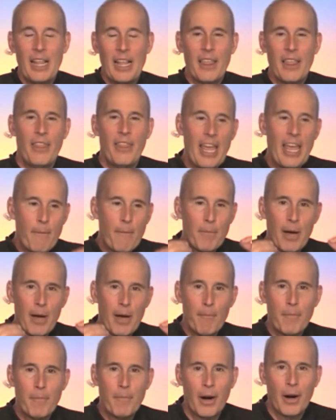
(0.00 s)
They
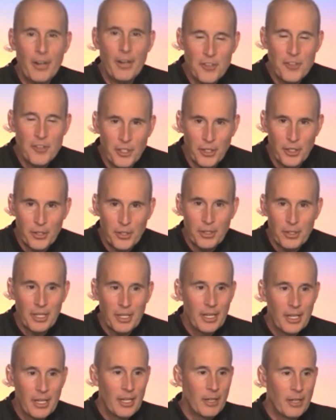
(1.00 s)
bombard you
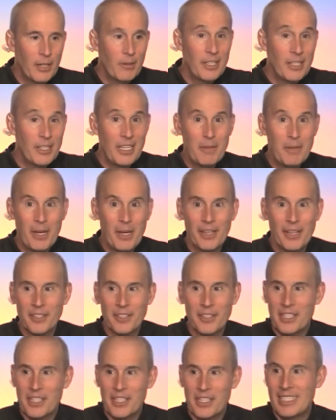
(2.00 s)
with
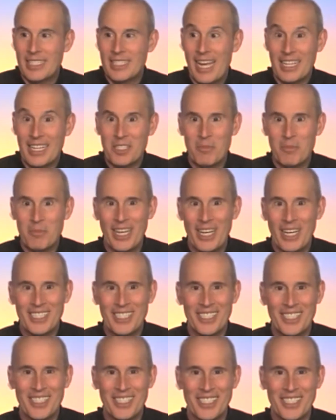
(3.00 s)
emails and text
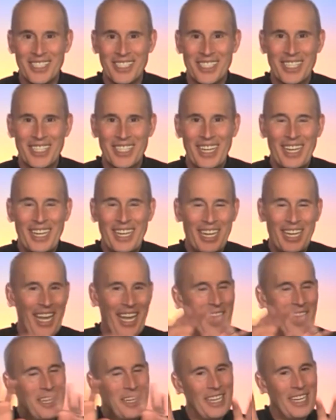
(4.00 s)
messages
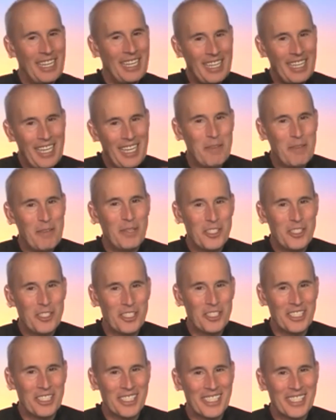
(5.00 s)
and
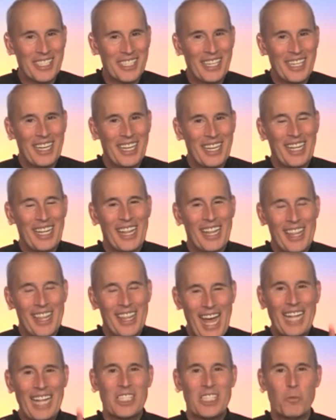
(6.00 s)
images.
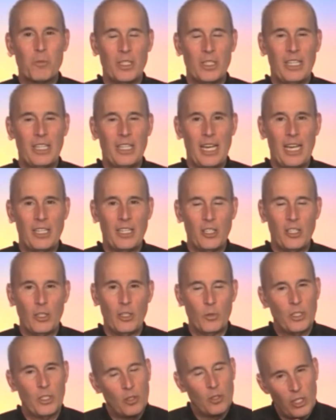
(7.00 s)
That's what they do.
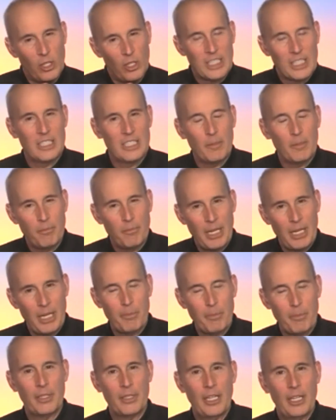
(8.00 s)
When you look at the
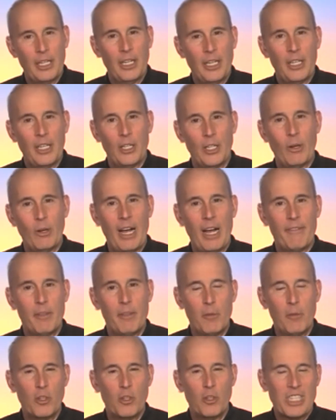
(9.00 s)
people who have the
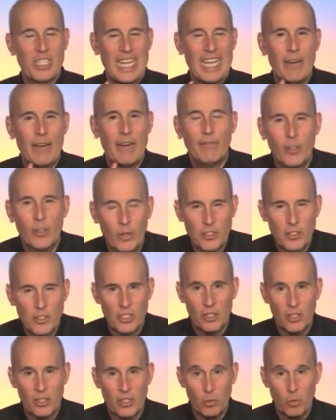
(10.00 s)
most influence
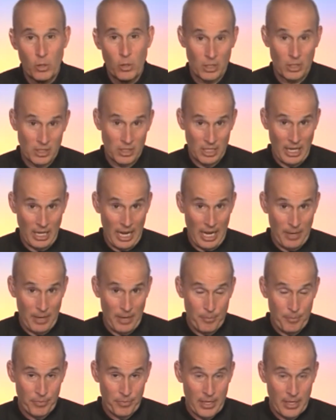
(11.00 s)
in the world today,
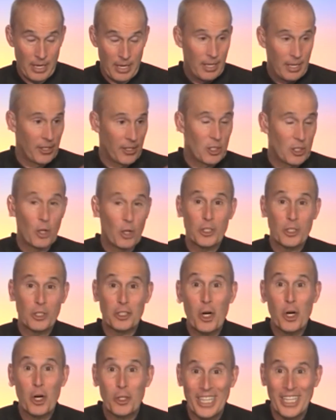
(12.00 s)
the
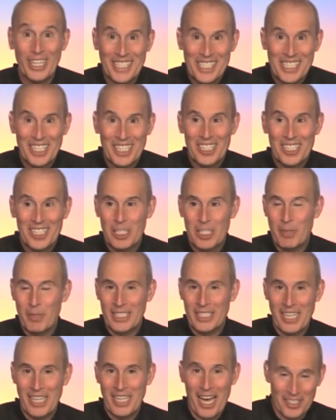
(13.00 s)
Coca-Colas, the
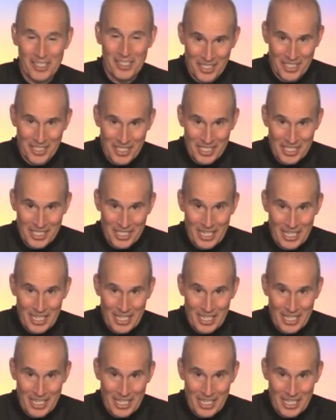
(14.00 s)
McDonald's,